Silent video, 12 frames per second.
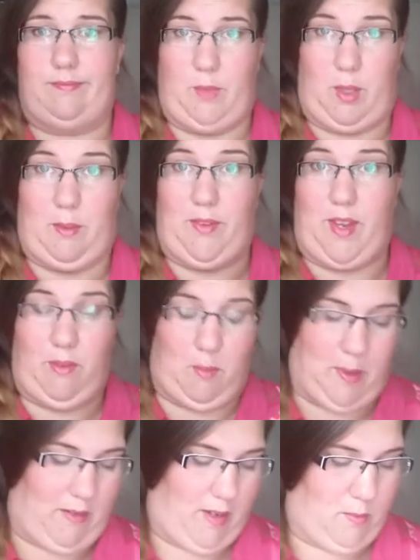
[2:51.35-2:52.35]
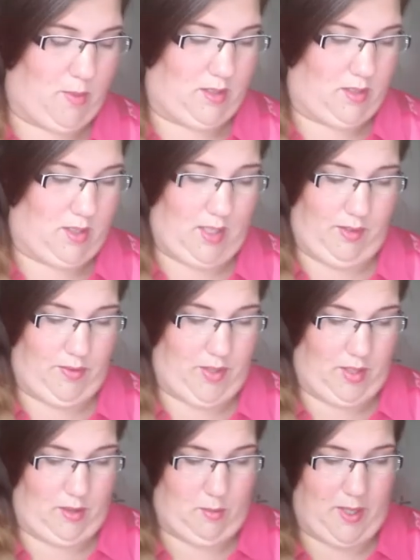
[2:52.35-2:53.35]
One of my favourite Barry M ones. I love
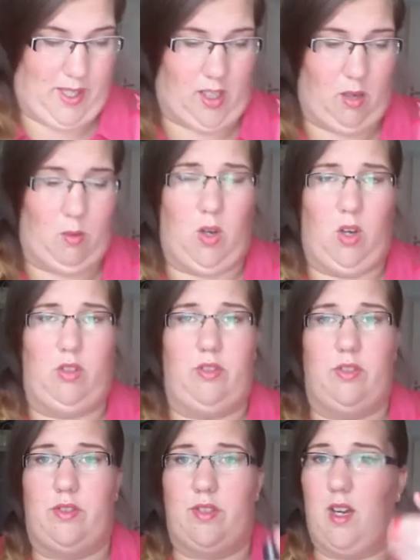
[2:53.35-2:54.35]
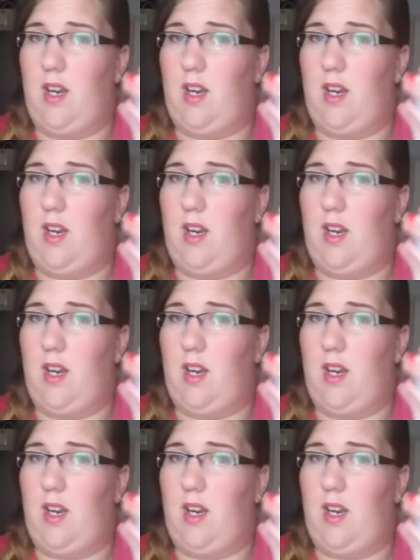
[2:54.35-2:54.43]
the way they go on.